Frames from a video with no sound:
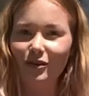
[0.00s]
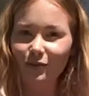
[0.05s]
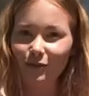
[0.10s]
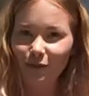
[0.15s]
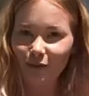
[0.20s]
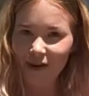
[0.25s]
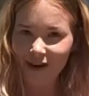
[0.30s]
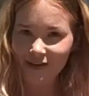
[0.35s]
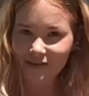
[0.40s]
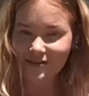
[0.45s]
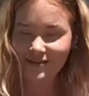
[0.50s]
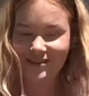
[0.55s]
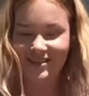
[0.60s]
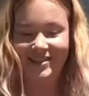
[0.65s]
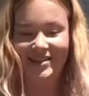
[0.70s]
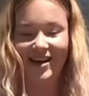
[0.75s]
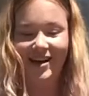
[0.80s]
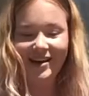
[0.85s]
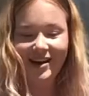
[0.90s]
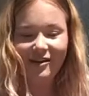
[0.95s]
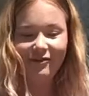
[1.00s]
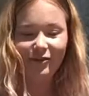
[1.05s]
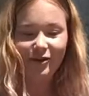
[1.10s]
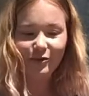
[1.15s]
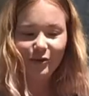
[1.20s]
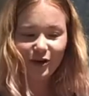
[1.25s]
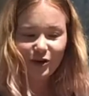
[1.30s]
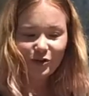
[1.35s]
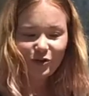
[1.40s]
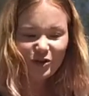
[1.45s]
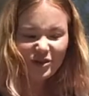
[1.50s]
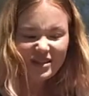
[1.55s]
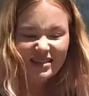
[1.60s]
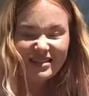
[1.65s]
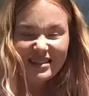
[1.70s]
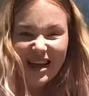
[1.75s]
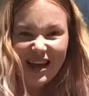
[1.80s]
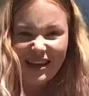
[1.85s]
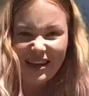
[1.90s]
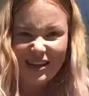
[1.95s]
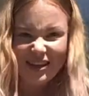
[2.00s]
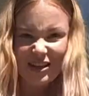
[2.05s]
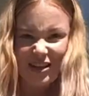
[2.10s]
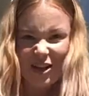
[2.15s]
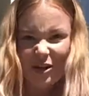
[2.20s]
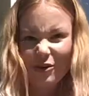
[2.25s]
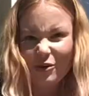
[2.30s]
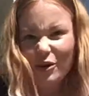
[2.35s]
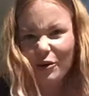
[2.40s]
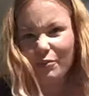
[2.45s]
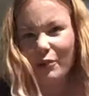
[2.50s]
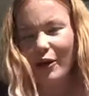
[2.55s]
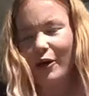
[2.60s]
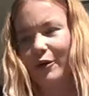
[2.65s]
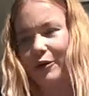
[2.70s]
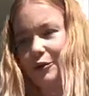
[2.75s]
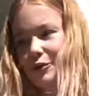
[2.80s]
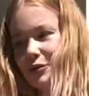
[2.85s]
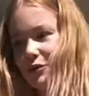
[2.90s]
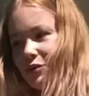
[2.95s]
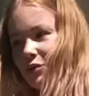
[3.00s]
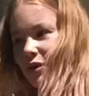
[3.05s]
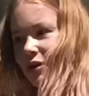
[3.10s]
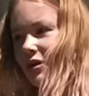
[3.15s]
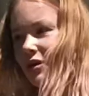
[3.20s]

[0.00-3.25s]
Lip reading: Well done, everyone. Your second yoga pose.